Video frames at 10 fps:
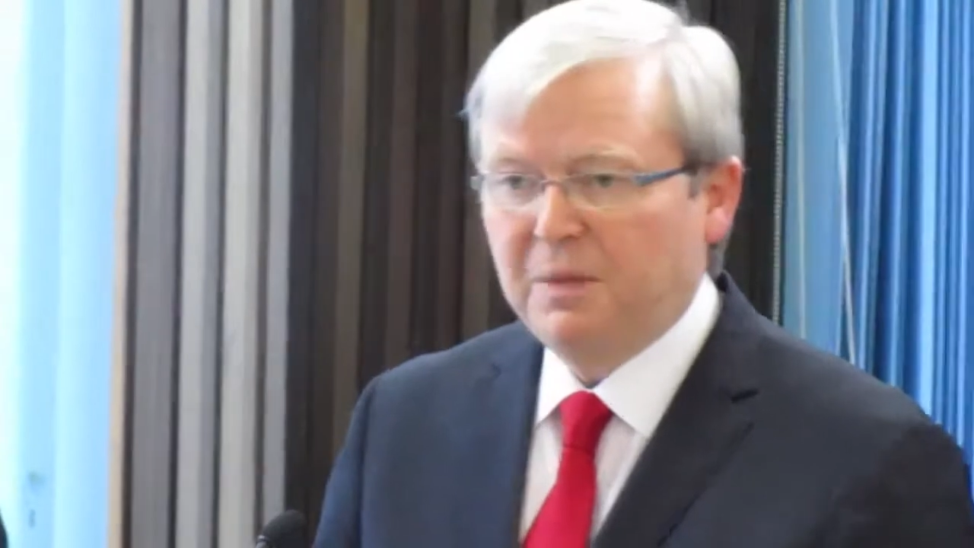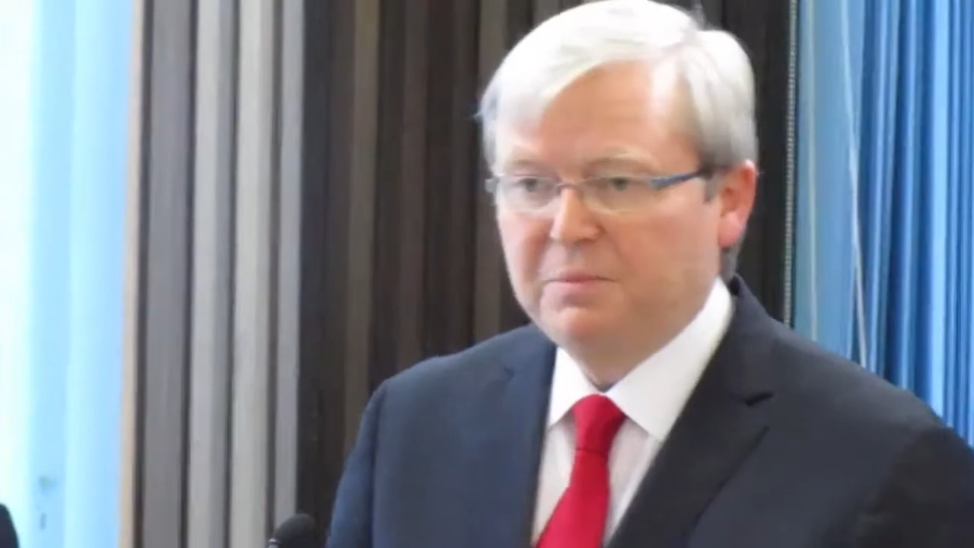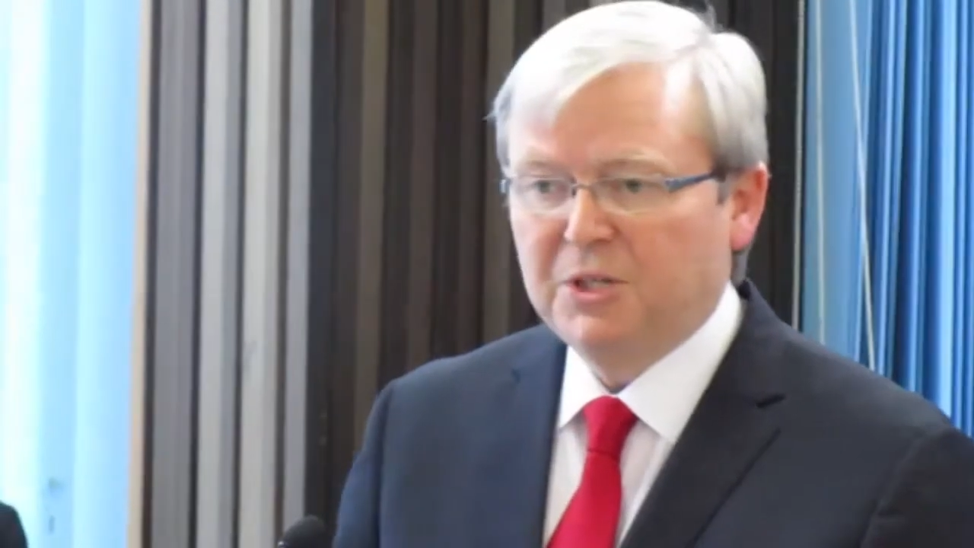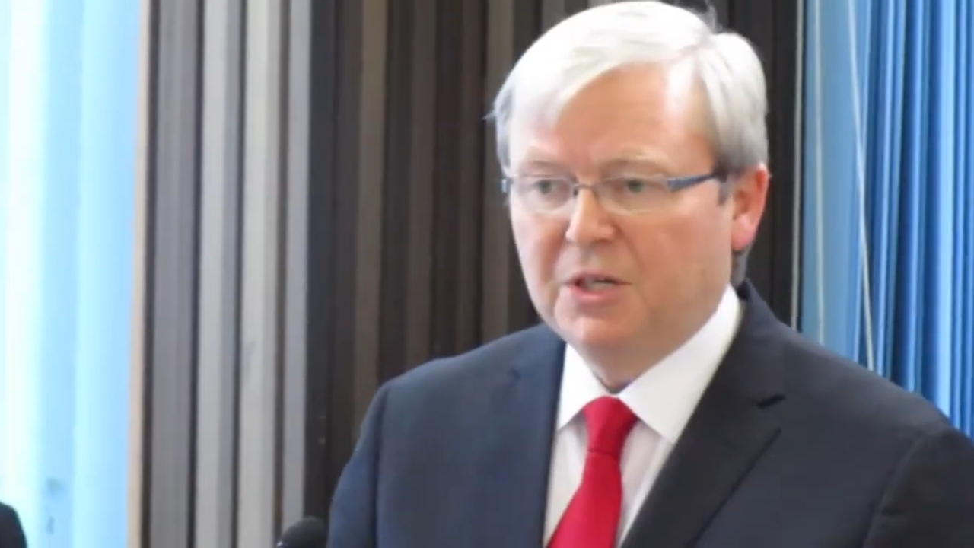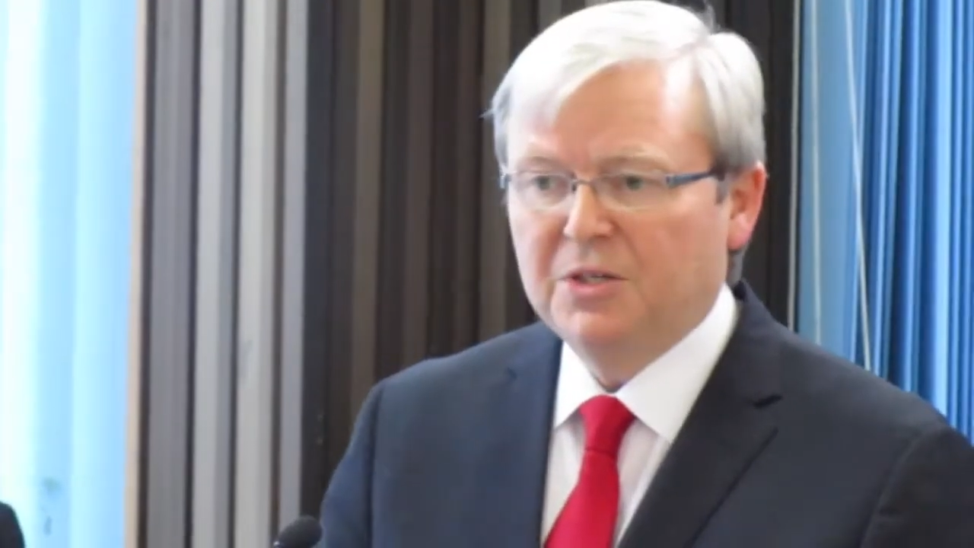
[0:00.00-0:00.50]

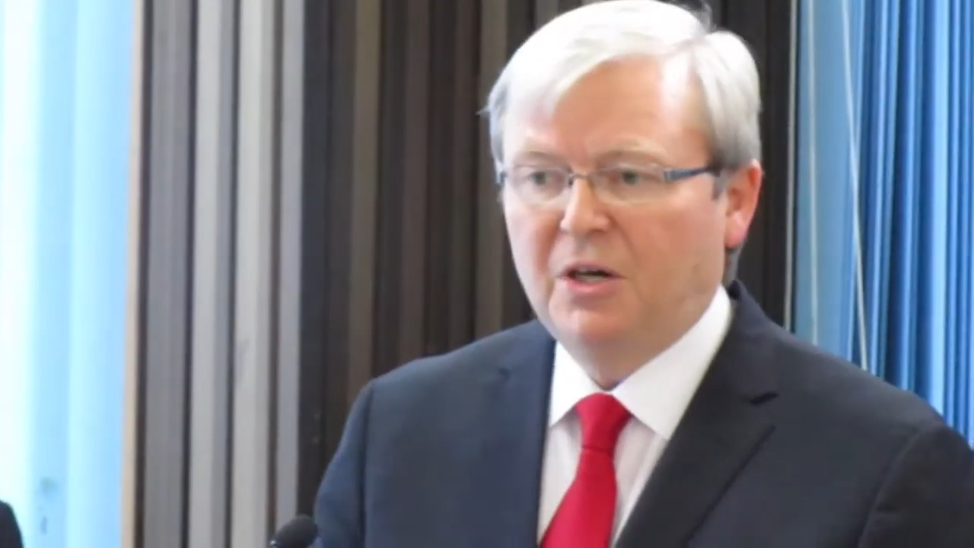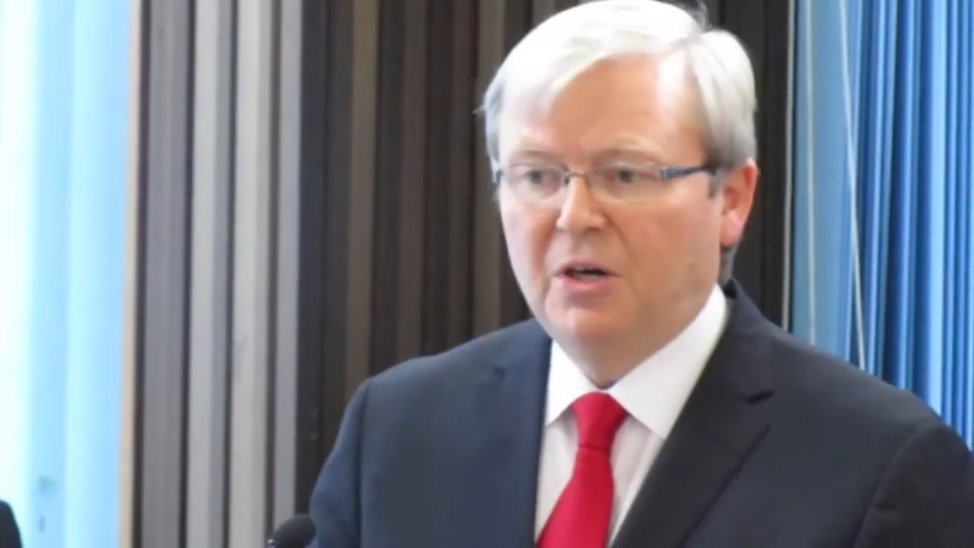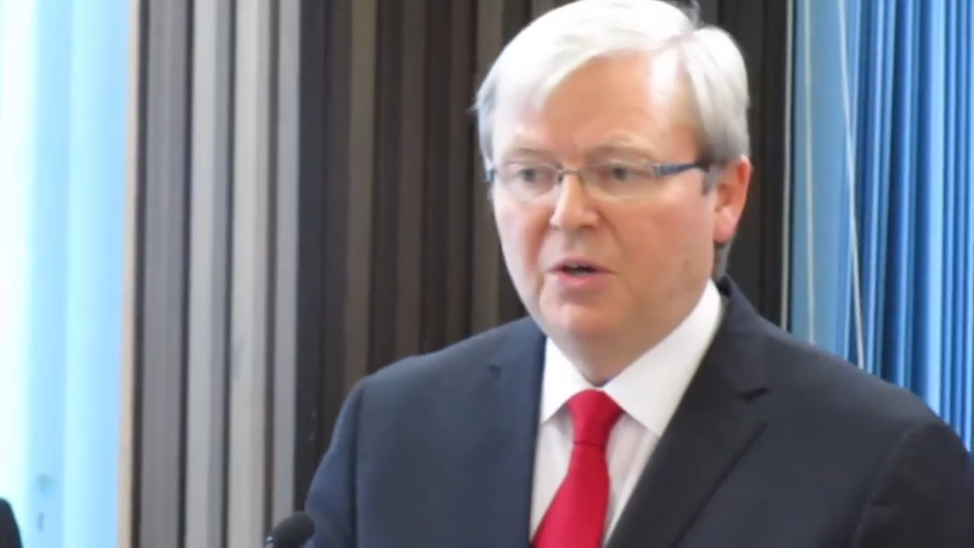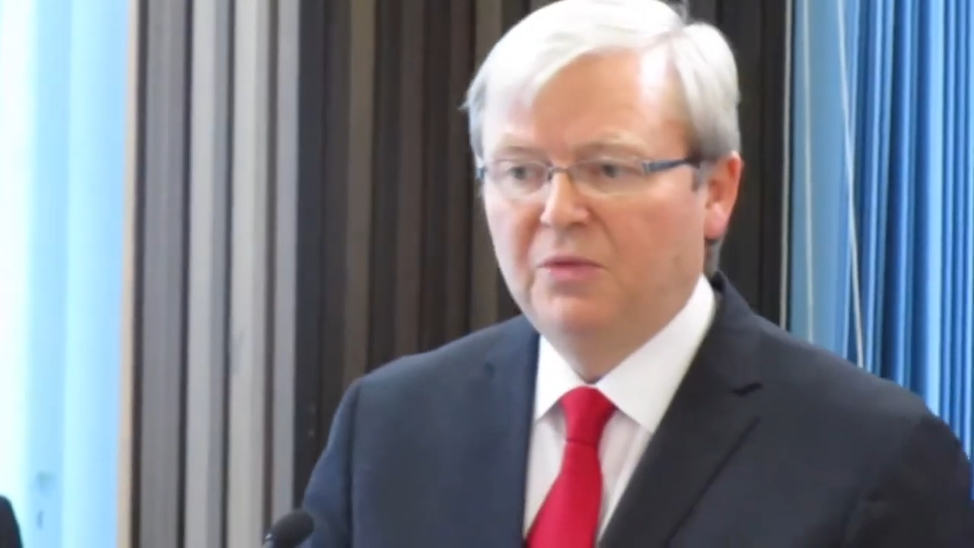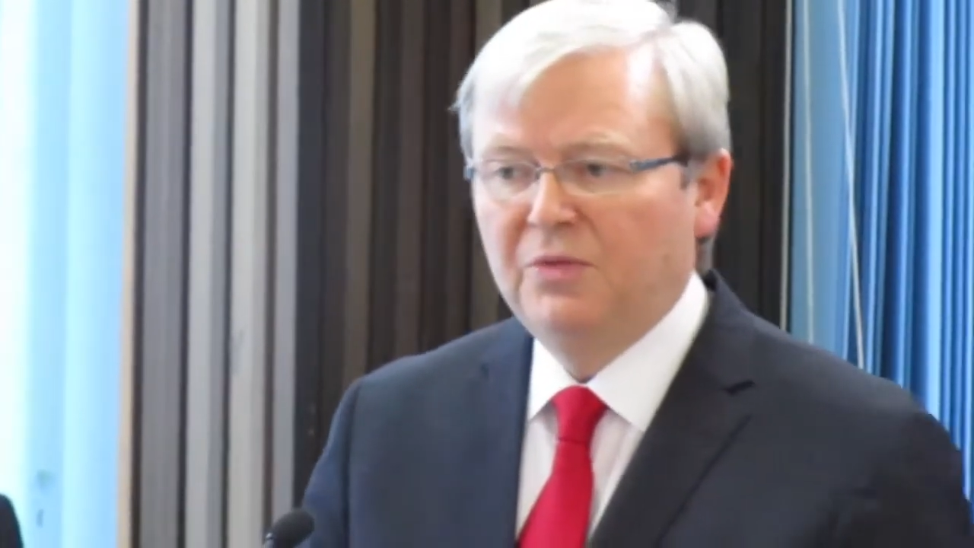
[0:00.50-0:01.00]
subject
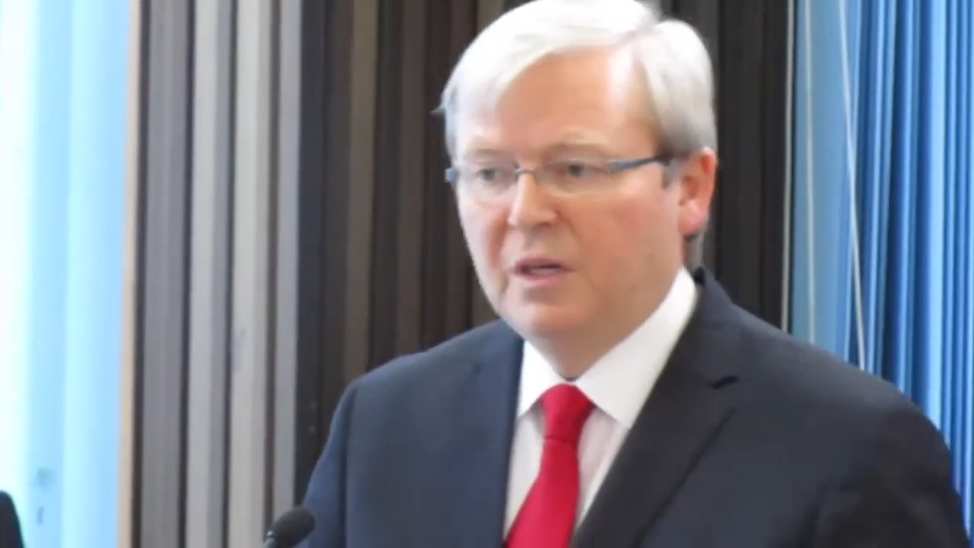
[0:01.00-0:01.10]
of